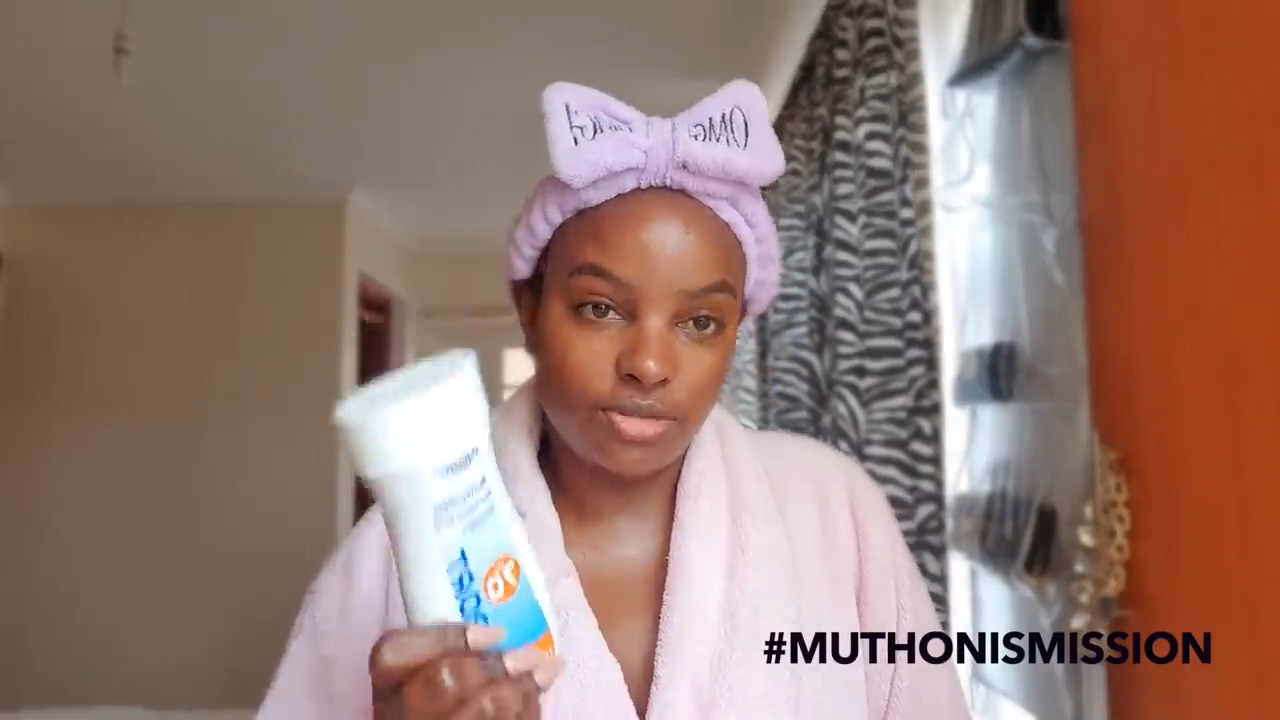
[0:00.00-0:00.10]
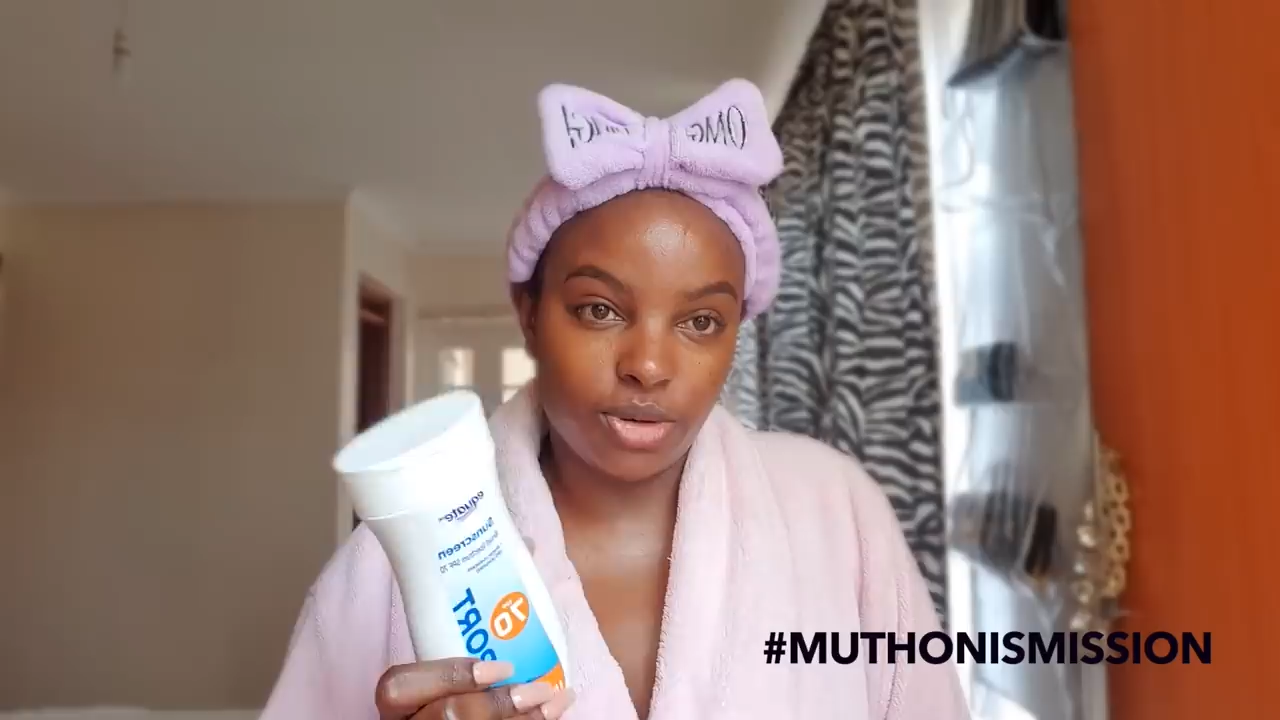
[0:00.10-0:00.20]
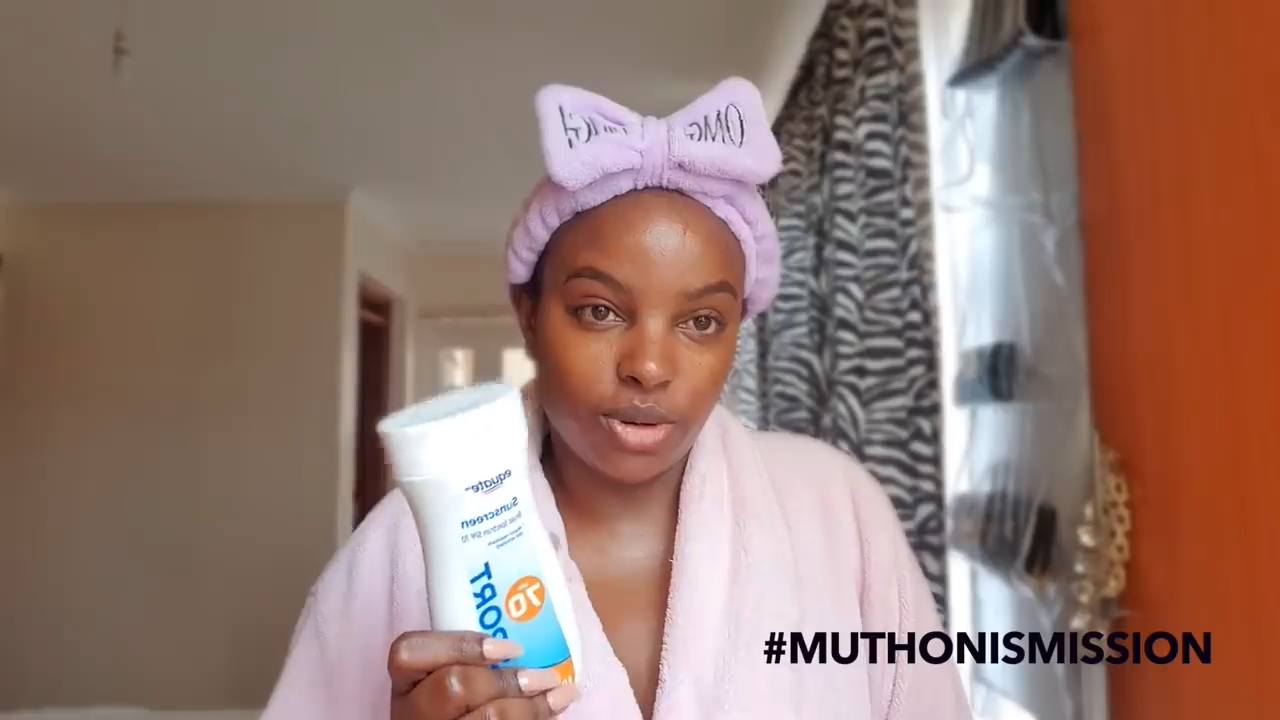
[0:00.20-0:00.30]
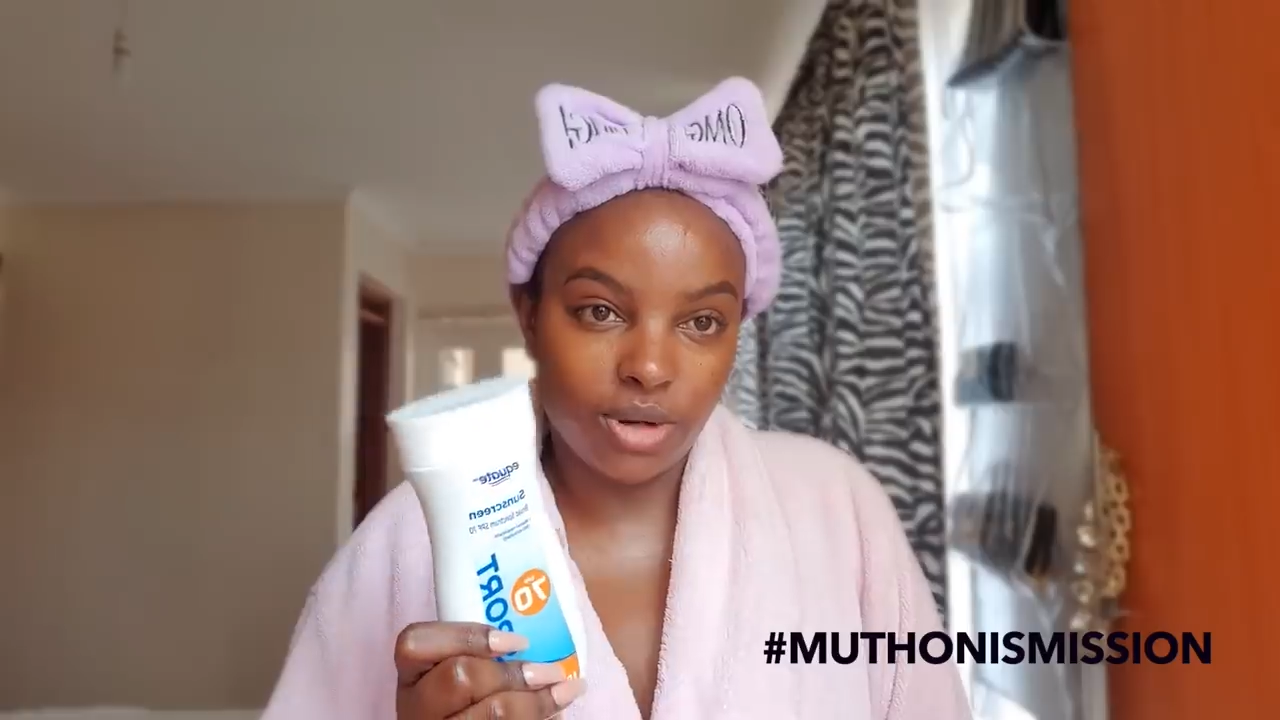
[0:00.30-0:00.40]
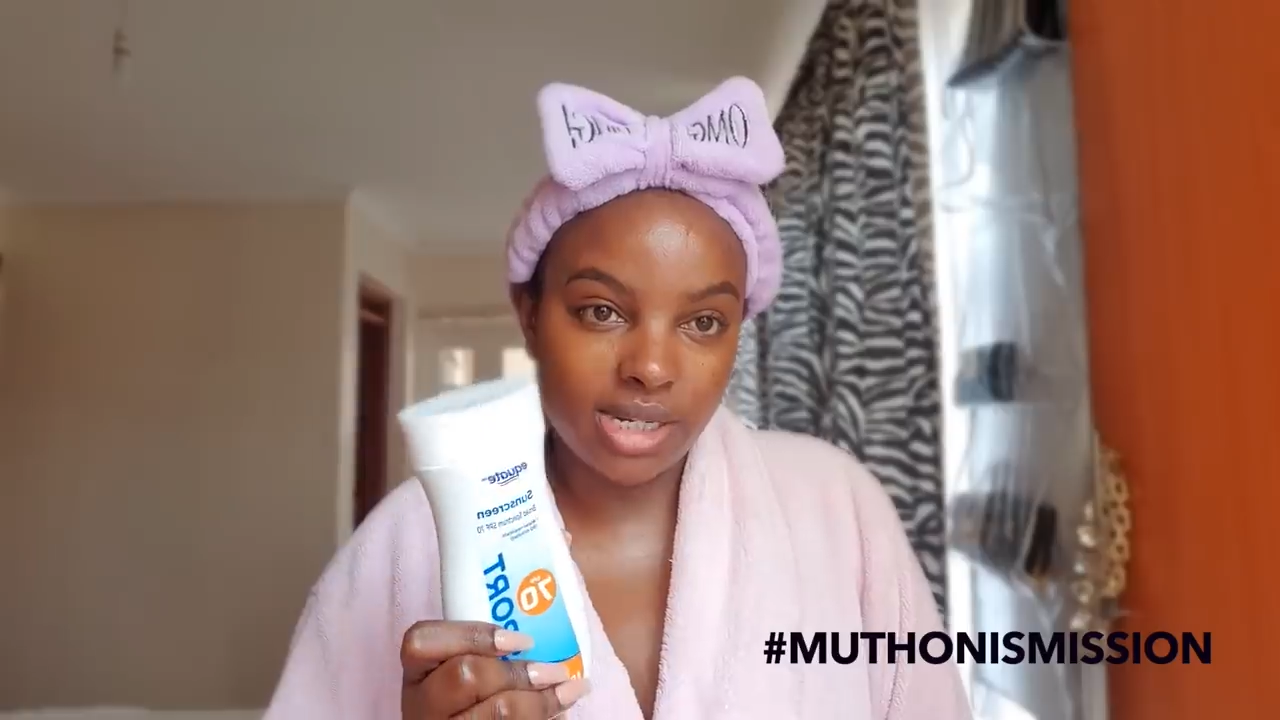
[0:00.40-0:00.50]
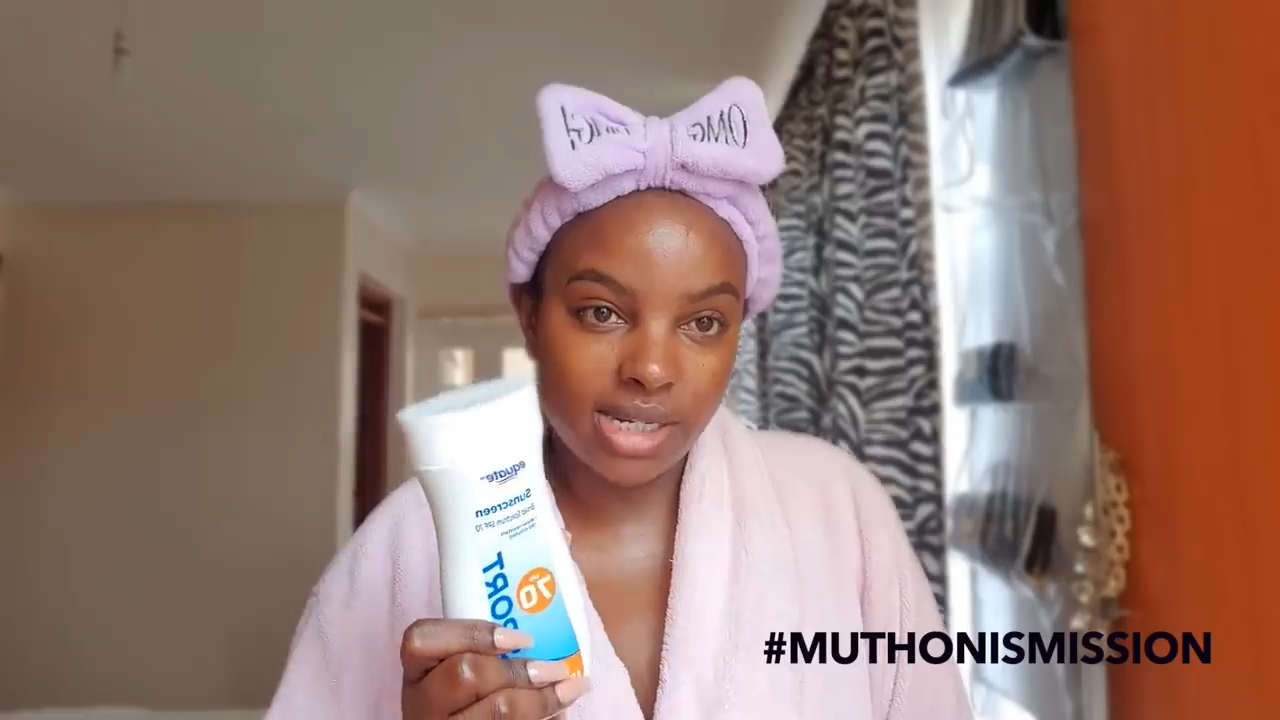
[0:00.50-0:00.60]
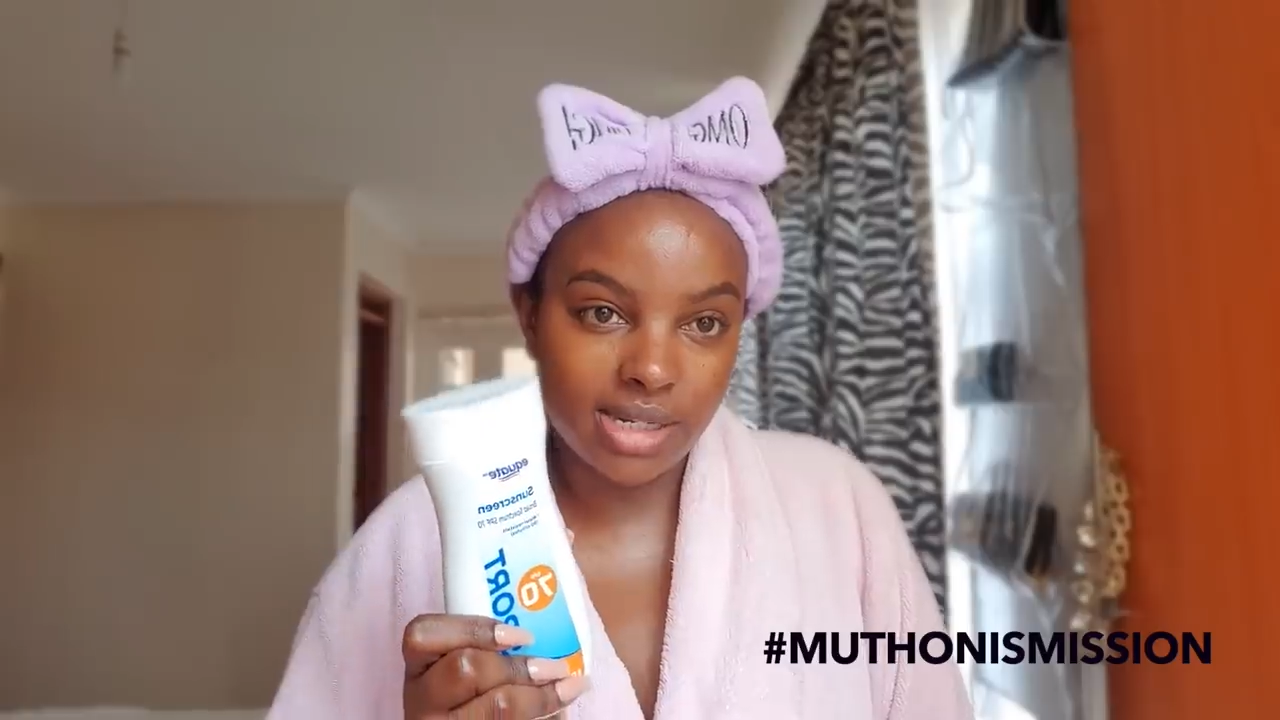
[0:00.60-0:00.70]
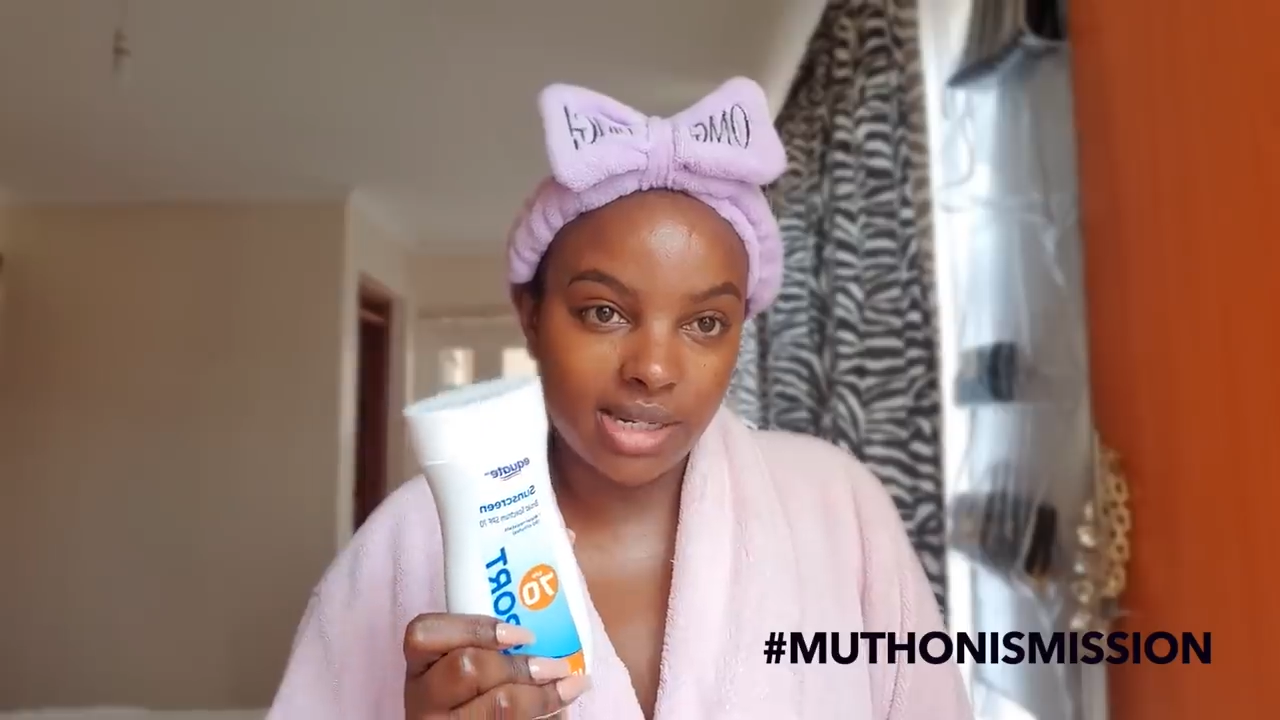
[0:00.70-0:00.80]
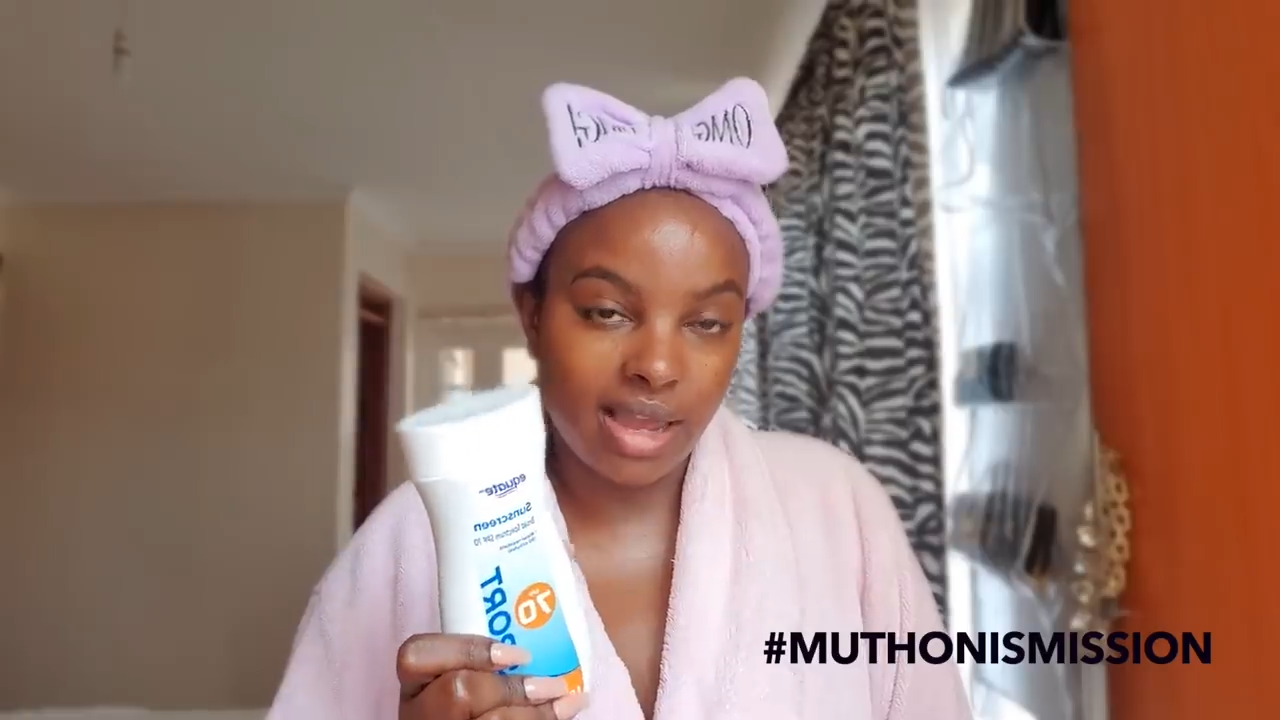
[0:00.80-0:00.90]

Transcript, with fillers: forgot